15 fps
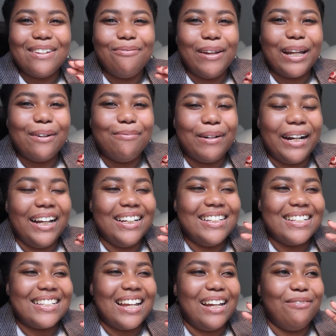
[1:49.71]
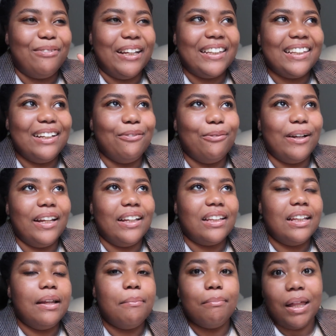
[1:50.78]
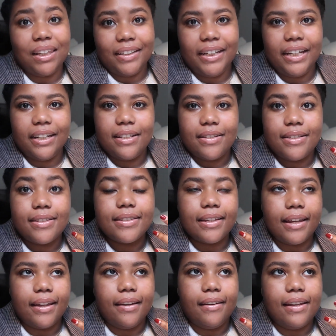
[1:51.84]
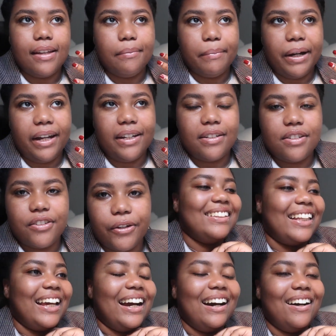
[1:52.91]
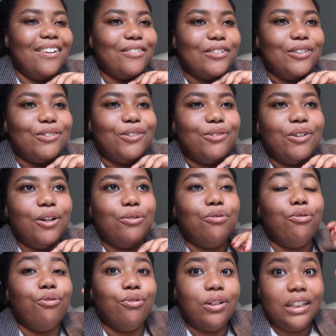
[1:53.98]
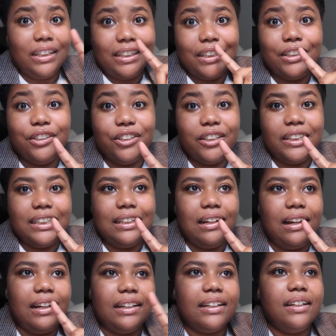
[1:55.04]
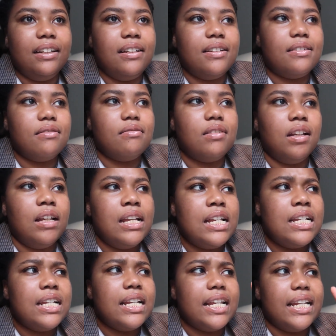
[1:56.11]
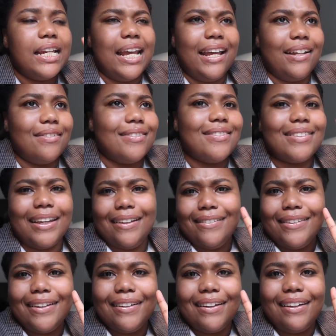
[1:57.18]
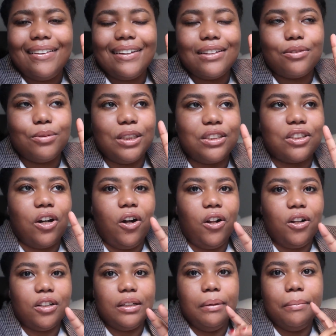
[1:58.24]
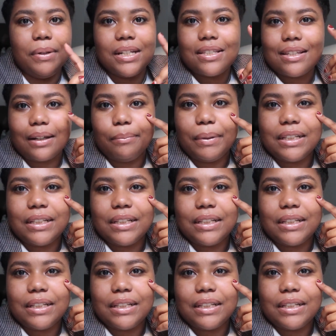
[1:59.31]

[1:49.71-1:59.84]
a makeup brand designed mainly with melanated skin in mind. So they have a really good, like, enhanced skin tint, I think is what it's called, but it's like